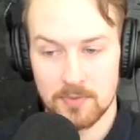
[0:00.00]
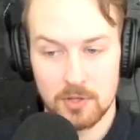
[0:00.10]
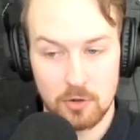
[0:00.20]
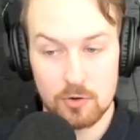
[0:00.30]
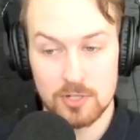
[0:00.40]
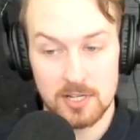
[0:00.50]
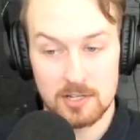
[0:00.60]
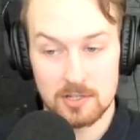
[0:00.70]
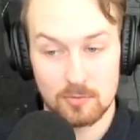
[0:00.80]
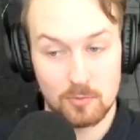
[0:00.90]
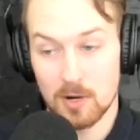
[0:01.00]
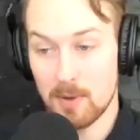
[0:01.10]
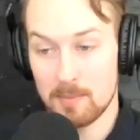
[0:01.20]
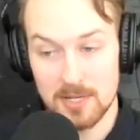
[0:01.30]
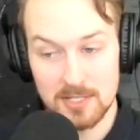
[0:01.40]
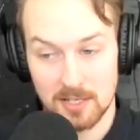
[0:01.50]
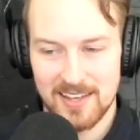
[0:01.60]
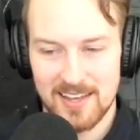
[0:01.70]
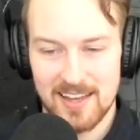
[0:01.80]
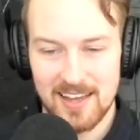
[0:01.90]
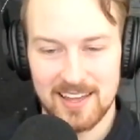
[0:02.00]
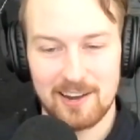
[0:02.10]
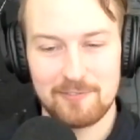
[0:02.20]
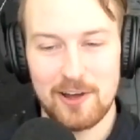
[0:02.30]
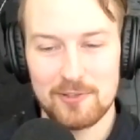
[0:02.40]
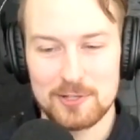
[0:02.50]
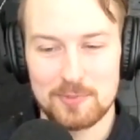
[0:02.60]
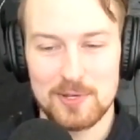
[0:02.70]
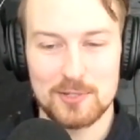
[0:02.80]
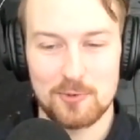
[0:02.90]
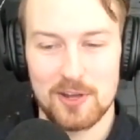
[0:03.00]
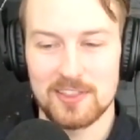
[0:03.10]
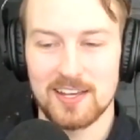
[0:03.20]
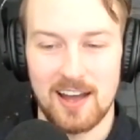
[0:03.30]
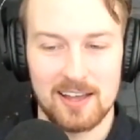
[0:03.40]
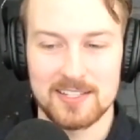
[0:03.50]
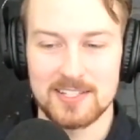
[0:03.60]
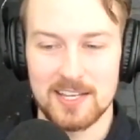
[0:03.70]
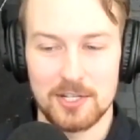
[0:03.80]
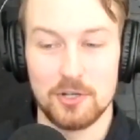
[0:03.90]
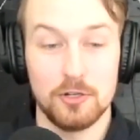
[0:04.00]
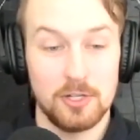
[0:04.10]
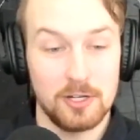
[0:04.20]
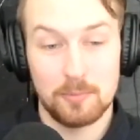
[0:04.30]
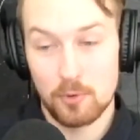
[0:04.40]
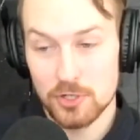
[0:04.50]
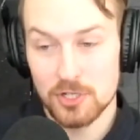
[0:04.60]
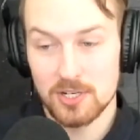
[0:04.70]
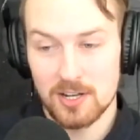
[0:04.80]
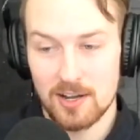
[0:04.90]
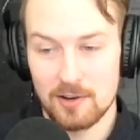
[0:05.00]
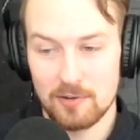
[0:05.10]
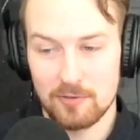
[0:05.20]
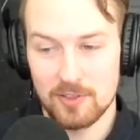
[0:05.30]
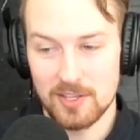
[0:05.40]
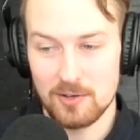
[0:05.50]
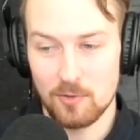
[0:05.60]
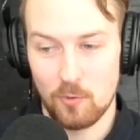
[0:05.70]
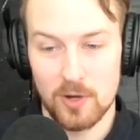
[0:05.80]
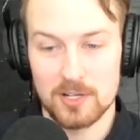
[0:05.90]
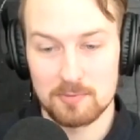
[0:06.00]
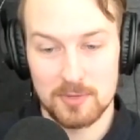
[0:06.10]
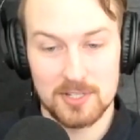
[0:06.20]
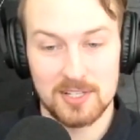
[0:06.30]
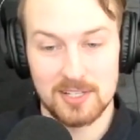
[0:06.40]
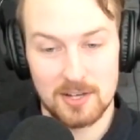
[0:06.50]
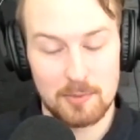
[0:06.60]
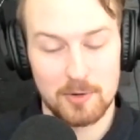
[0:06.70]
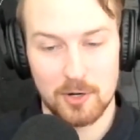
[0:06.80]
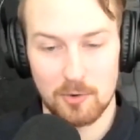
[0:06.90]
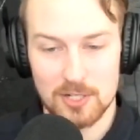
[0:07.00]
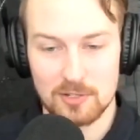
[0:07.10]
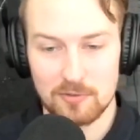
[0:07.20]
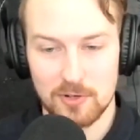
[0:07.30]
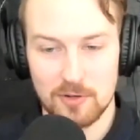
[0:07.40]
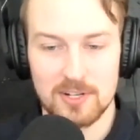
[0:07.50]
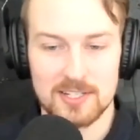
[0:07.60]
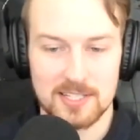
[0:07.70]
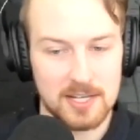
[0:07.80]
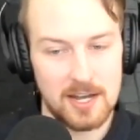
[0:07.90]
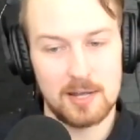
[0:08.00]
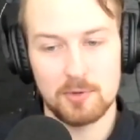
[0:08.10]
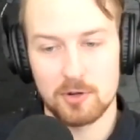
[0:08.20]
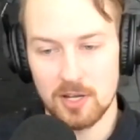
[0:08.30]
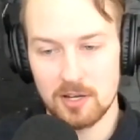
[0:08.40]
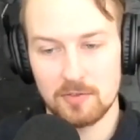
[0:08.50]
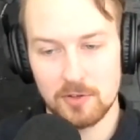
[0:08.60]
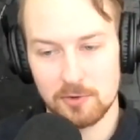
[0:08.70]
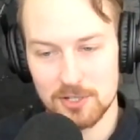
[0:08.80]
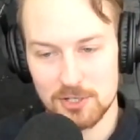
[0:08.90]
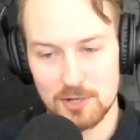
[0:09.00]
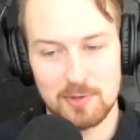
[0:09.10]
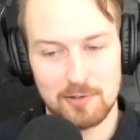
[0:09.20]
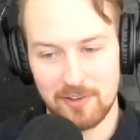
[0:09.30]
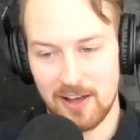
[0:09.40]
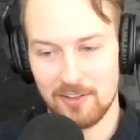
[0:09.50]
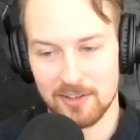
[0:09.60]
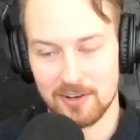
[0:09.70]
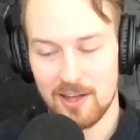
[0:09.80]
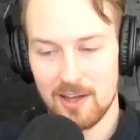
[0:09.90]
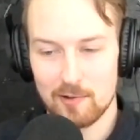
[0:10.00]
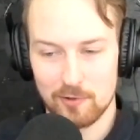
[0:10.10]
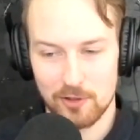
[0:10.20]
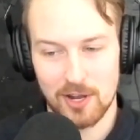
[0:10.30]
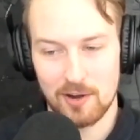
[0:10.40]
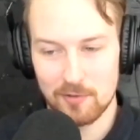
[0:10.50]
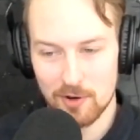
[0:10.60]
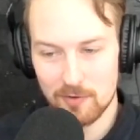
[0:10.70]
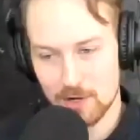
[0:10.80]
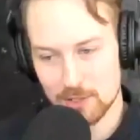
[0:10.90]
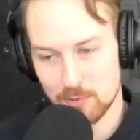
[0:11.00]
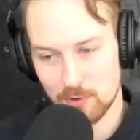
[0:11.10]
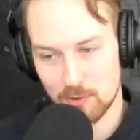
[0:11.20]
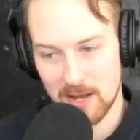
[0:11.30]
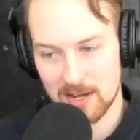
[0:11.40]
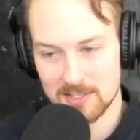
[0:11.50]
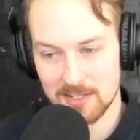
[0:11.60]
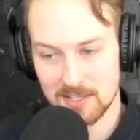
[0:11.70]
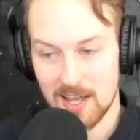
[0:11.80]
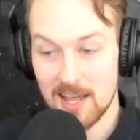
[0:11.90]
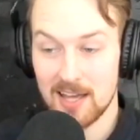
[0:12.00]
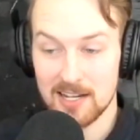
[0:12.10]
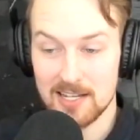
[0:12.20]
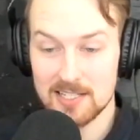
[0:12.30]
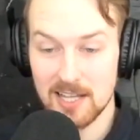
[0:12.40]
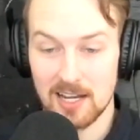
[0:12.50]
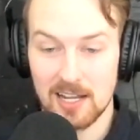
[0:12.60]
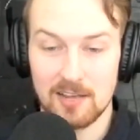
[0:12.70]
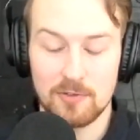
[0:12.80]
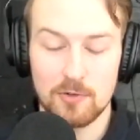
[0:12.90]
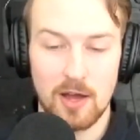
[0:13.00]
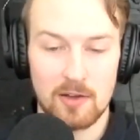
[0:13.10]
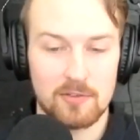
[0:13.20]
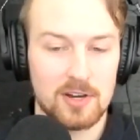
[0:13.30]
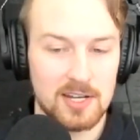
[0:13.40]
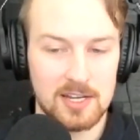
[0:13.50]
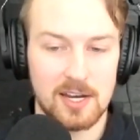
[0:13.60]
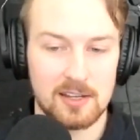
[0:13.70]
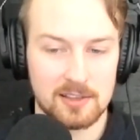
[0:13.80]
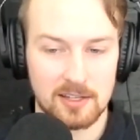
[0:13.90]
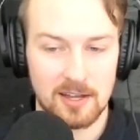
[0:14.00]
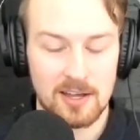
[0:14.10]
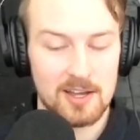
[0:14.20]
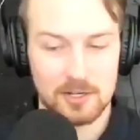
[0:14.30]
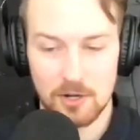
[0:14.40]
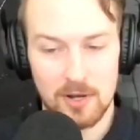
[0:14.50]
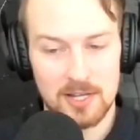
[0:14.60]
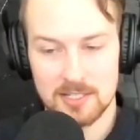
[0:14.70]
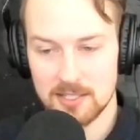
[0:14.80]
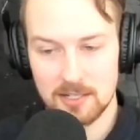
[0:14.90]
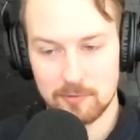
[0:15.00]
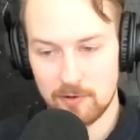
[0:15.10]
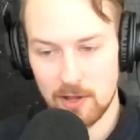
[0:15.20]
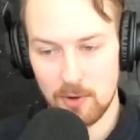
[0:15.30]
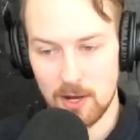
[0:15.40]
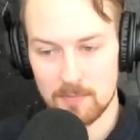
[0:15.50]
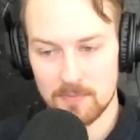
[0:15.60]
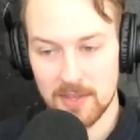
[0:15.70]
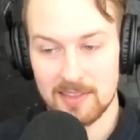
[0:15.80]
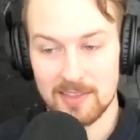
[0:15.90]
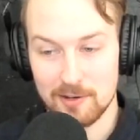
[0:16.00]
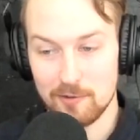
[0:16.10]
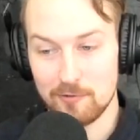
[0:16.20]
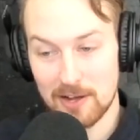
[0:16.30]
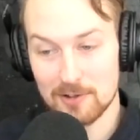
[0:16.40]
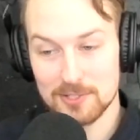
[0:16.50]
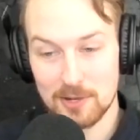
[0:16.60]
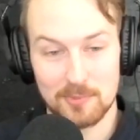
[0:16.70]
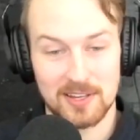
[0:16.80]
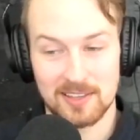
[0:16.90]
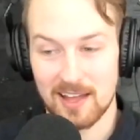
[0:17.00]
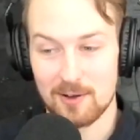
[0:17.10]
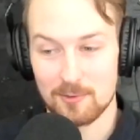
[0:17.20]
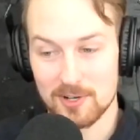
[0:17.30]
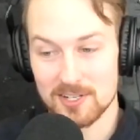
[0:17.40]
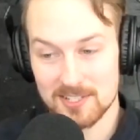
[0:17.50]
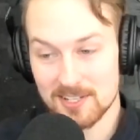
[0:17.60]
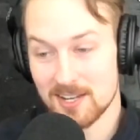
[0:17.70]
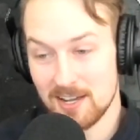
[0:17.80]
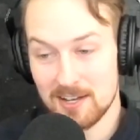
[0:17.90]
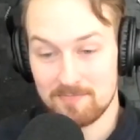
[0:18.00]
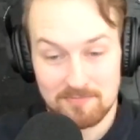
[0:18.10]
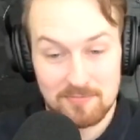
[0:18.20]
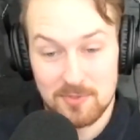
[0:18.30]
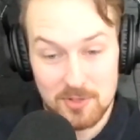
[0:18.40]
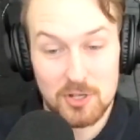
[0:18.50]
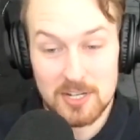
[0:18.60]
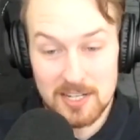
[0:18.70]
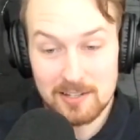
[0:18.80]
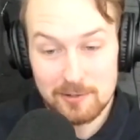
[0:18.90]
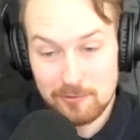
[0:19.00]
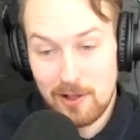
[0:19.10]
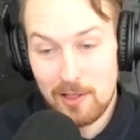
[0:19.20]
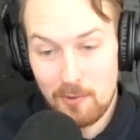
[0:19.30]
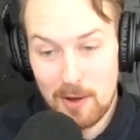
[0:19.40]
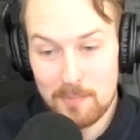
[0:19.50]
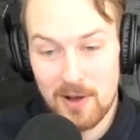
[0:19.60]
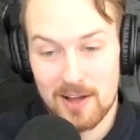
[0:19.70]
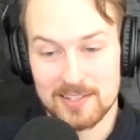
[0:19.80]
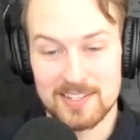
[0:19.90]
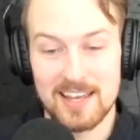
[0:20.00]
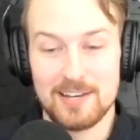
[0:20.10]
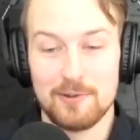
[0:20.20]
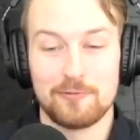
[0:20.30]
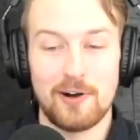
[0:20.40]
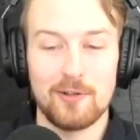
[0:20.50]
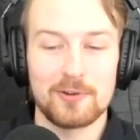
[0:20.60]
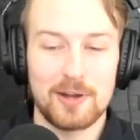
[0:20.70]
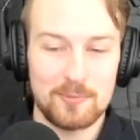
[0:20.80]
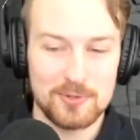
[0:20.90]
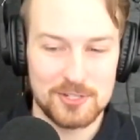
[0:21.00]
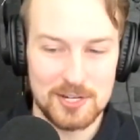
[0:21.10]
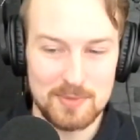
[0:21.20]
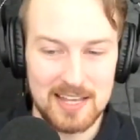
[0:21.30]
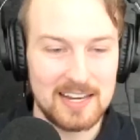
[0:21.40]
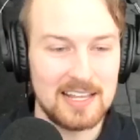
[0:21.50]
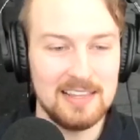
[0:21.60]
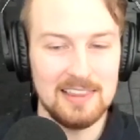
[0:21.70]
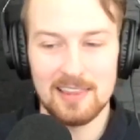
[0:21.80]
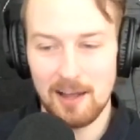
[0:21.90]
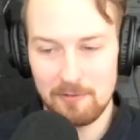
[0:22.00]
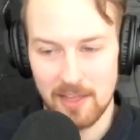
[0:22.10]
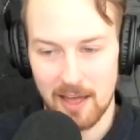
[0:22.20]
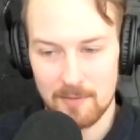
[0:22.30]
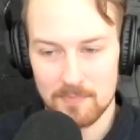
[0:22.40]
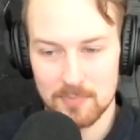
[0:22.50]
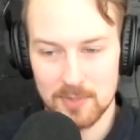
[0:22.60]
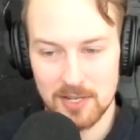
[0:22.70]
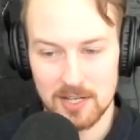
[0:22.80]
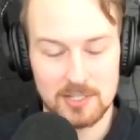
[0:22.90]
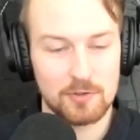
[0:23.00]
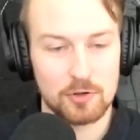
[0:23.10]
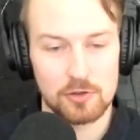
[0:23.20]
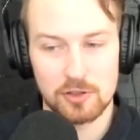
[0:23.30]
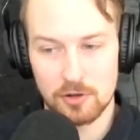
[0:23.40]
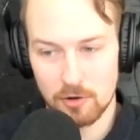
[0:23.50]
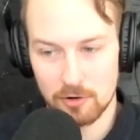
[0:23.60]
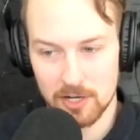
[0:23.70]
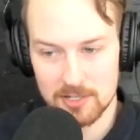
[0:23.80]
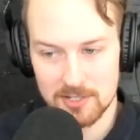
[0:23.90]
Yours is, what am I missing? And I found this piece where I think it highlights a good portion of the what is missing dominant question for you. And it's a time you're interviewing Jimmy Fallon for the cover of Entrepreneur magazine. And he said, if you ever need anything, don't hesitate to follow up. And then you found something that was you needed to follow up on. And you followed up with Jimmy. And he loved that because of your thoroughness.